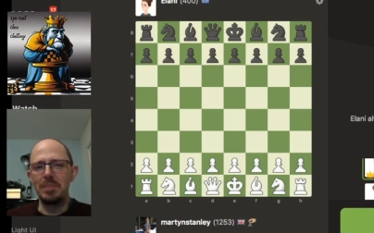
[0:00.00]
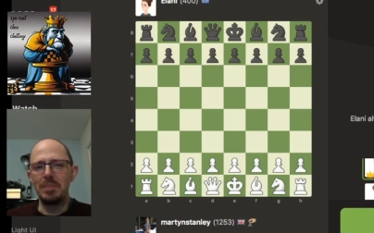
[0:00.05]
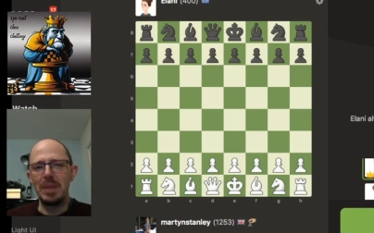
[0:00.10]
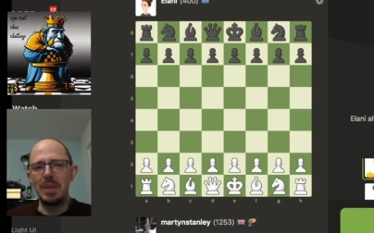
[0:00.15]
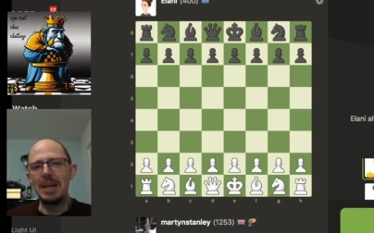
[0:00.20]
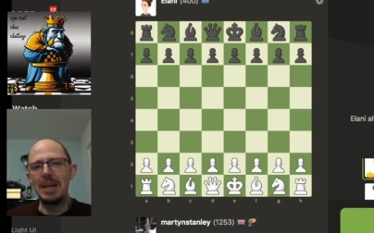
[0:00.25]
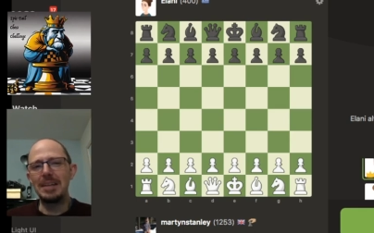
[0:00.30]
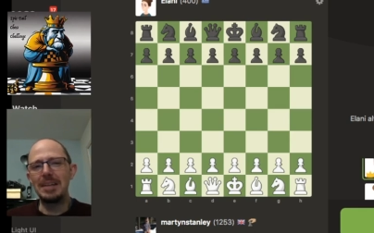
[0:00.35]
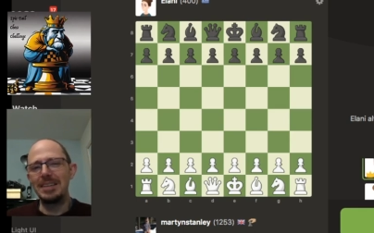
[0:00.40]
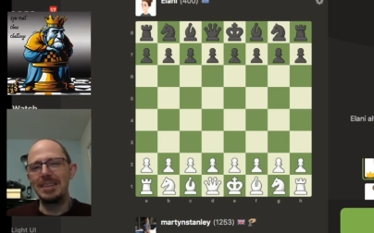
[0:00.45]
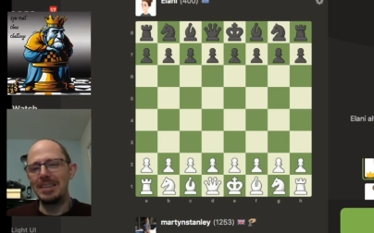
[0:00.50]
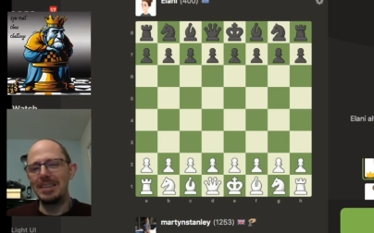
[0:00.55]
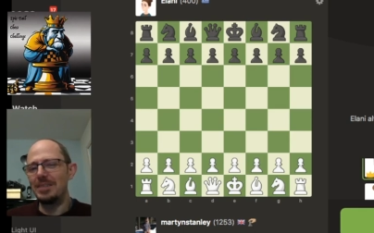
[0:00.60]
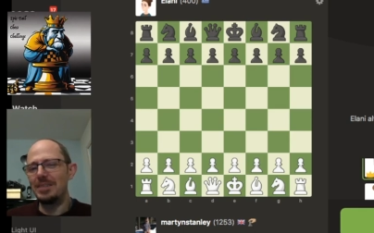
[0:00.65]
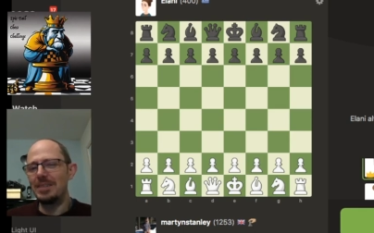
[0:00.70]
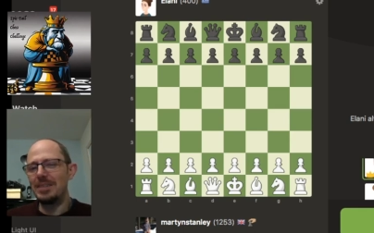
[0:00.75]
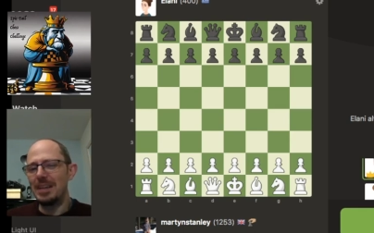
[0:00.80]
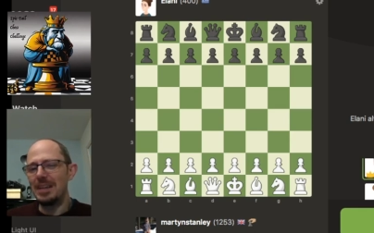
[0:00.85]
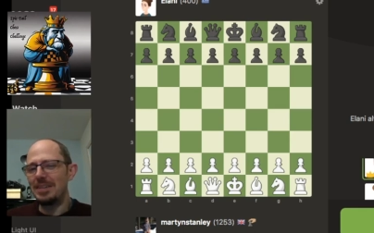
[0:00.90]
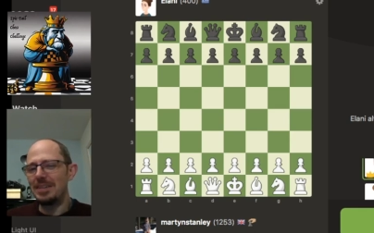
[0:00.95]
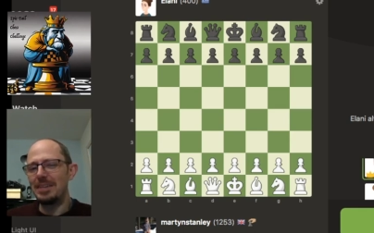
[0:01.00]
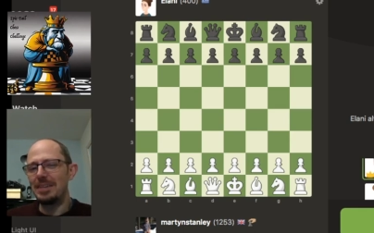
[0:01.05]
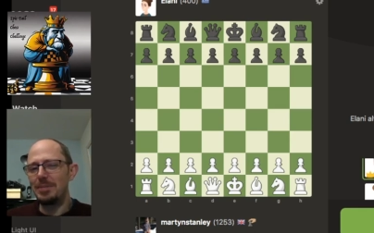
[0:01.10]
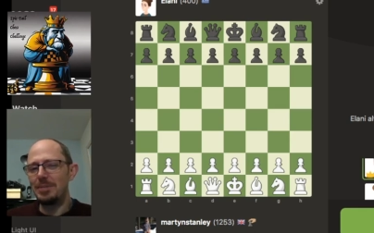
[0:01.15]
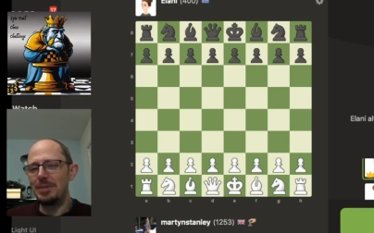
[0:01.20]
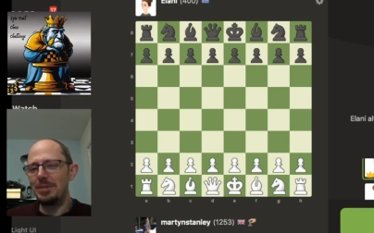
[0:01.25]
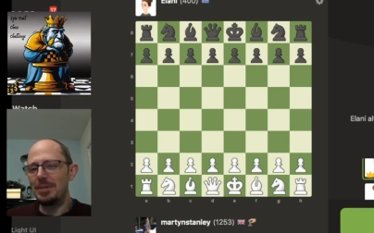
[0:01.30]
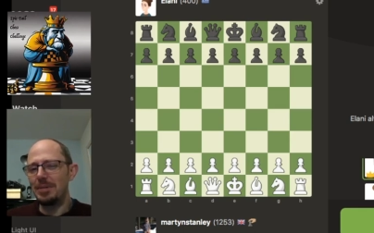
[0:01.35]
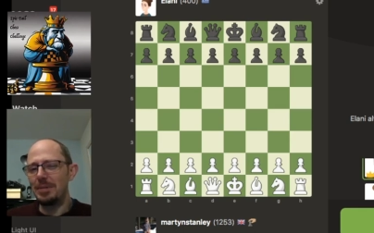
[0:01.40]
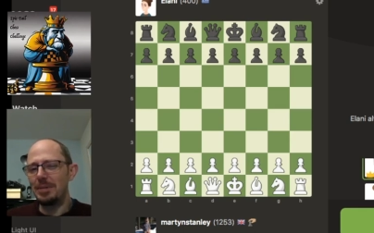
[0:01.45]
doesn't actually
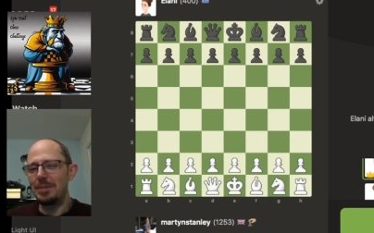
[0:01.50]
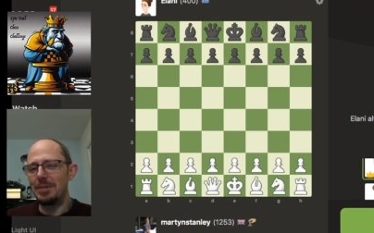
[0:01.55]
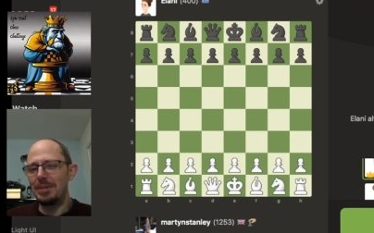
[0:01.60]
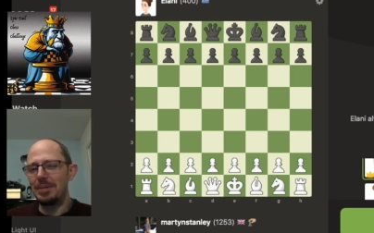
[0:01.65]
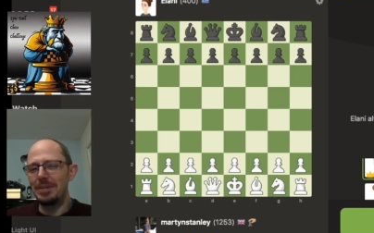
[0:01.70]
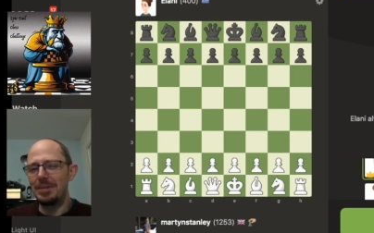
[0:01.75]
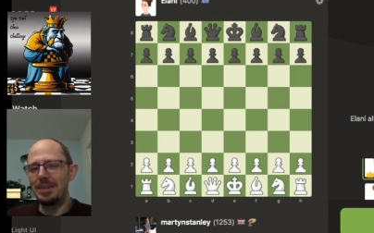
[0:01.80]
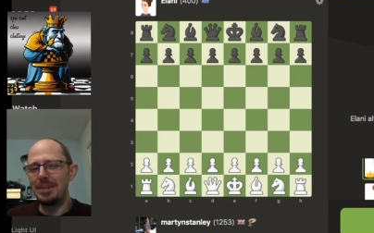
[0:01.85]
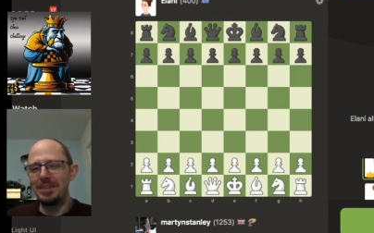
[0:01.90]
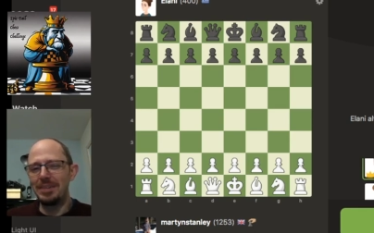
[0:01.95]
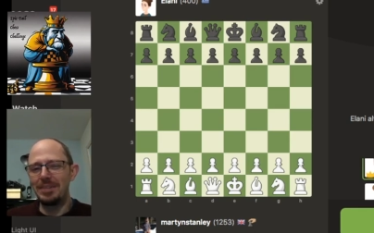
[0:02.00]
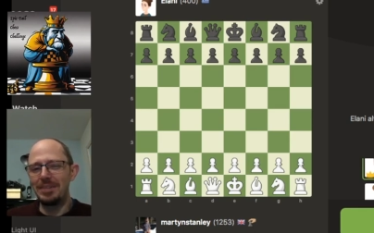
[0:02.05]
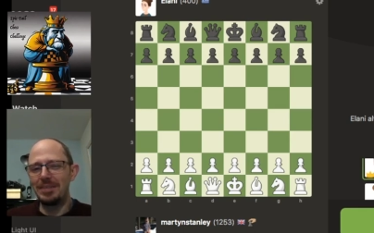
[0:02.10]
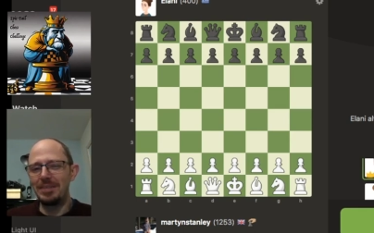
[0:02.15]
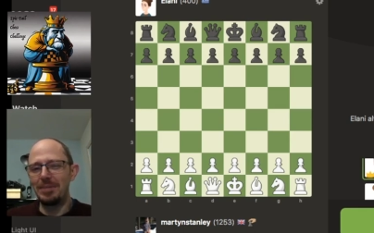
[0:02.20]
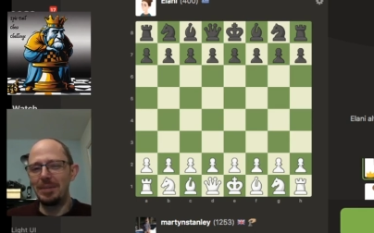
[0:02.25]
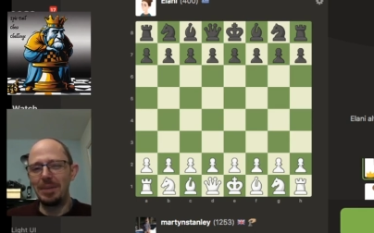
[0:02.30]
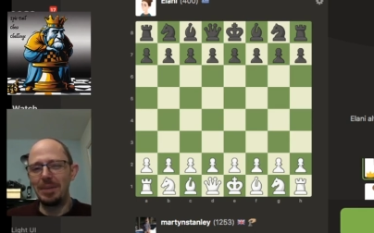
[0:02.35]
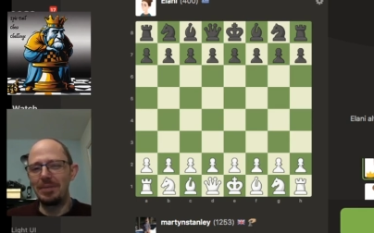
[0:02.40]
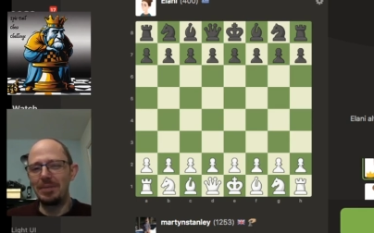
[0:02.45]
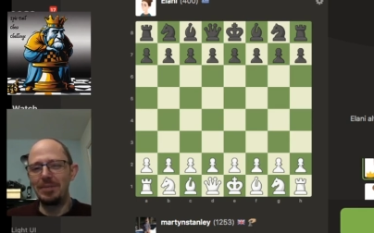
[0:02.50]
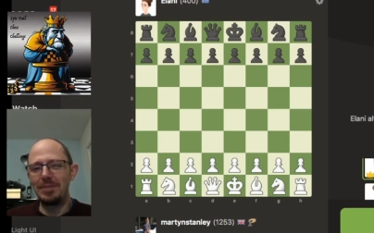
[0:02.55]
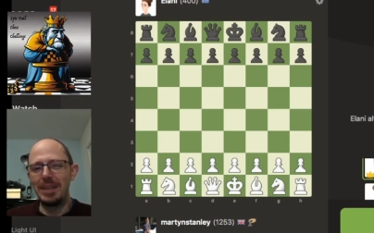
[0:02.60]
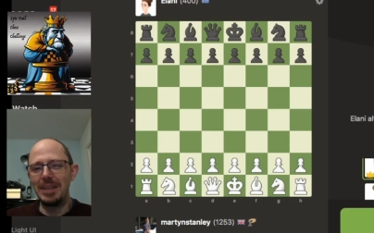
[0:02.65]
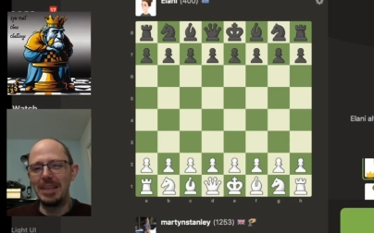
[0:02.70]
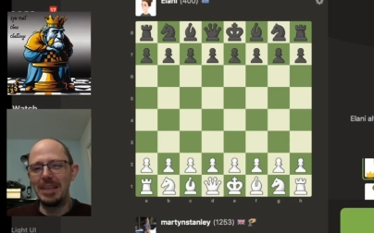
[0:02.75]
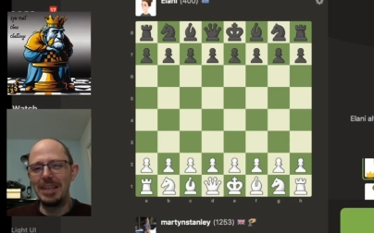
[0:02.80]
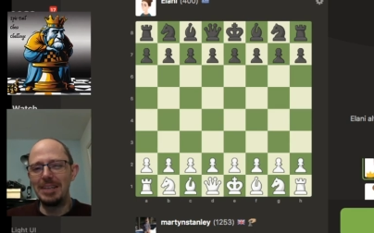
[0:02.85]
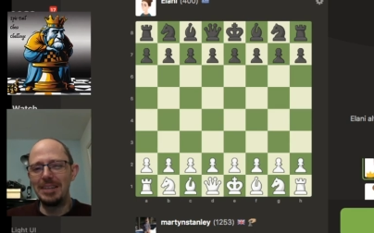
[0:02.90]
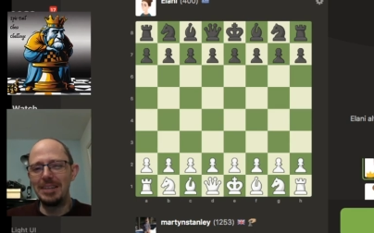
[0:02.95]
prove anything because it's just something that's really
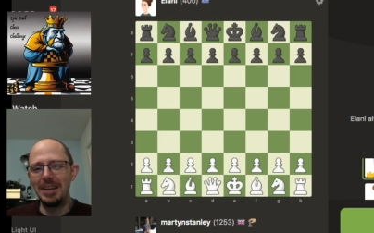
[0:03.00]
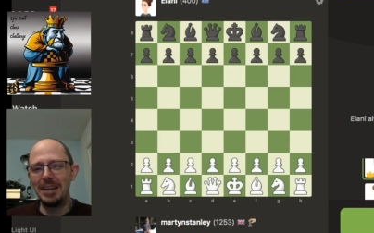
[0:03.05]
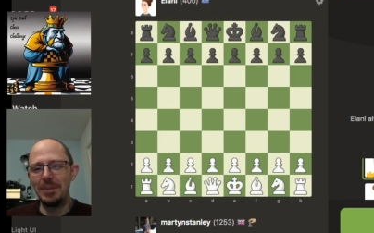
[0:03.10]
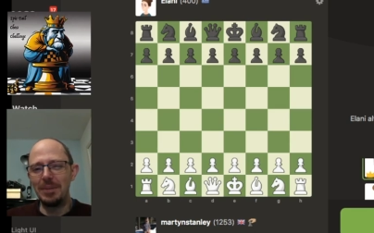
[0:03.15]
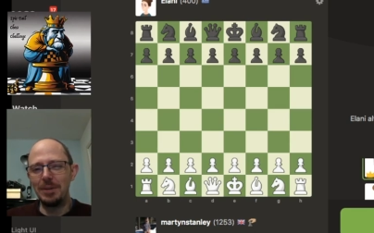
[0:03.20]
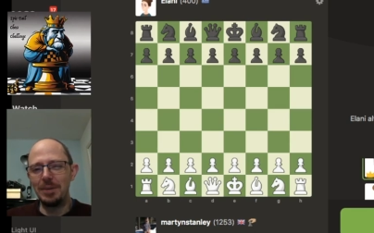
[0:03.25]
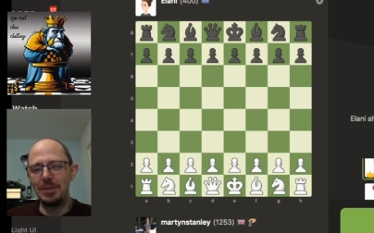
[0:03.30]
easy anyway.